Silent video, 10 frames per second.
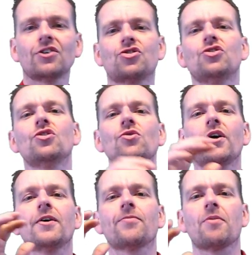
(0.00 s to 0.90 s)
to
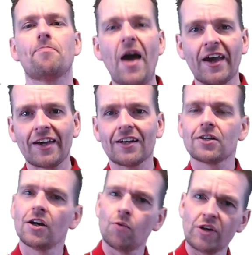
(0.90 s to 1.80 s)
the back
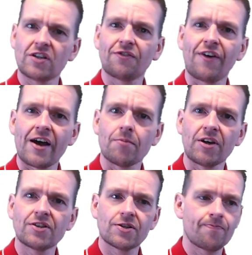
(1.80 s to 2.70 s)
end, which is
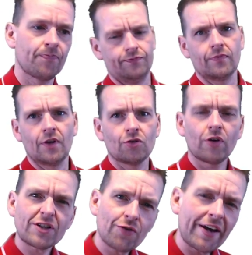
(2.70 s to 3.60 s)
Firebase. So
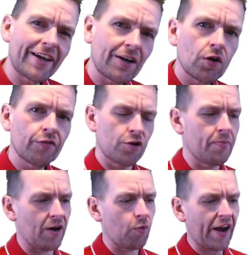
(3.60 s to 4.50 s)
let's try and get an overview
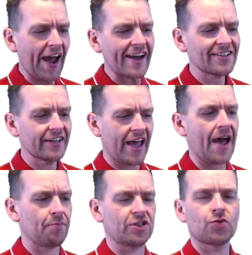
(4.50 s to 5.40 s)
about what actually
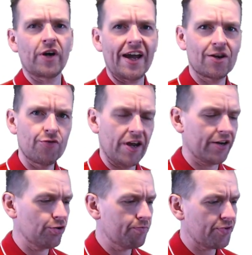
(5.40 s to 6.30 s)
happens when I create
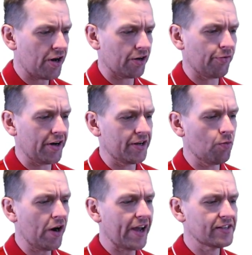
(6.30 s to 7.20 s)
a new product right here.
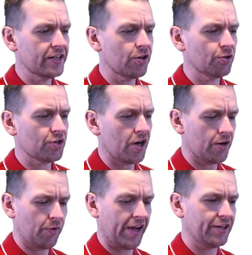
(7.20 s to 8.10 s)
What actually goes
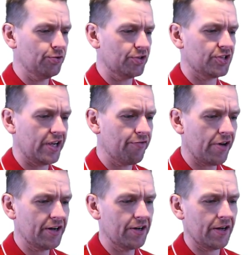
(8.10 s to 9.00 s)
on when I do a save
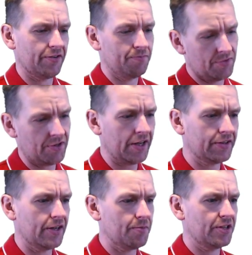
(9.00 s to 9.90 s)
right here? I select
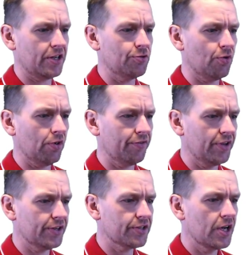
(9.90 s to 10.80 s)
the image, I do all of
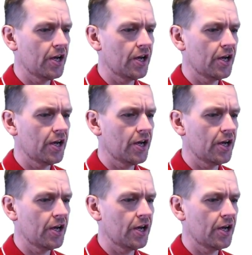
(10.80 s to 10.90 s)
this,